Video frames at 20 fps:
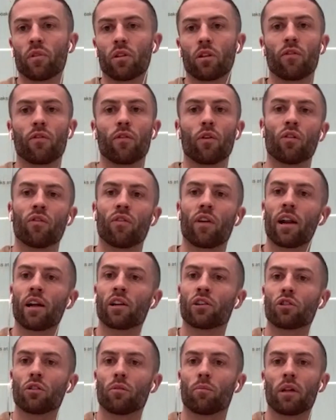the full
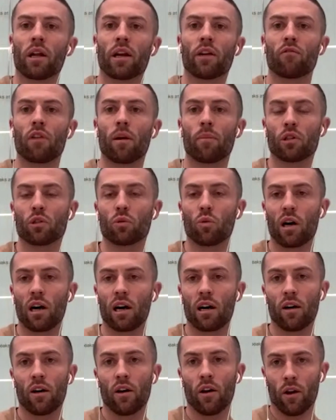financial planning
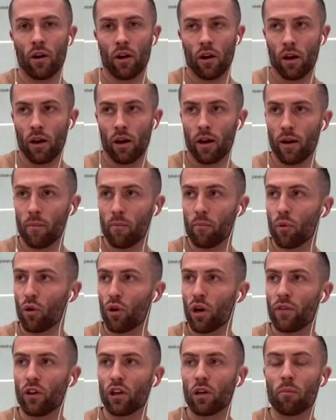repertoire.
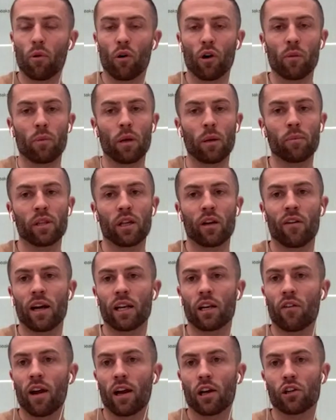But if you can point people in the
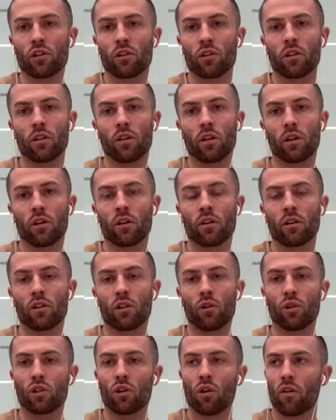right direction, you can
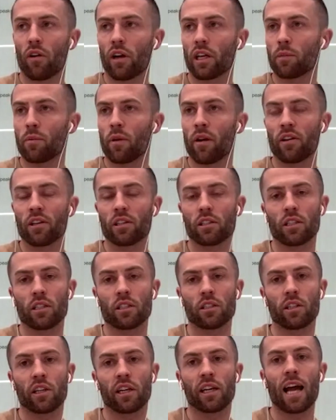use your
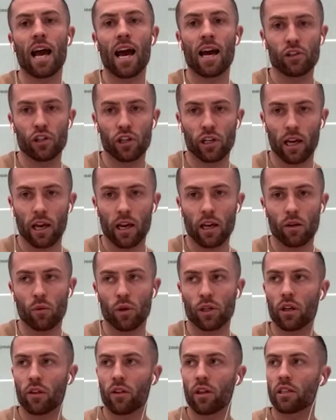experiences, you can educate,
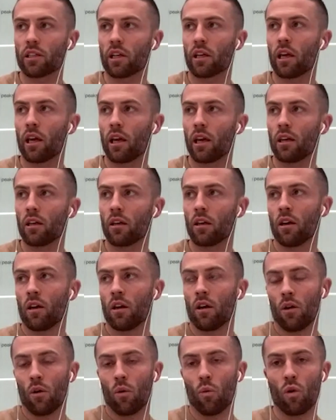which I think is a key
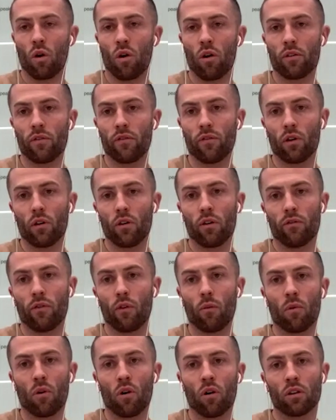word for
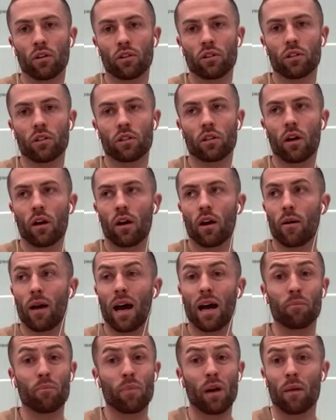footballers
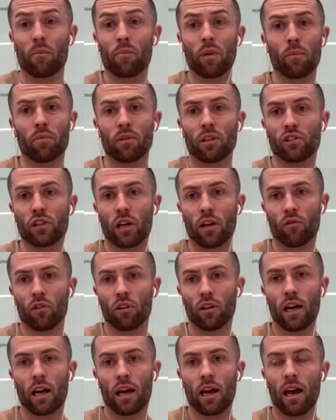and people in
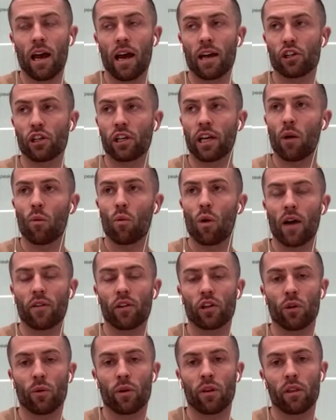general. Educate why
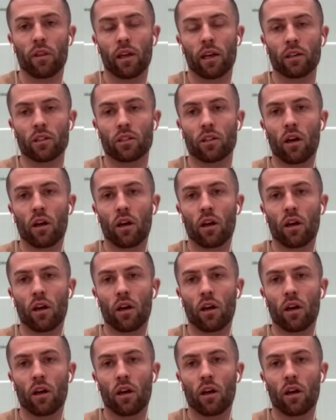they're doing things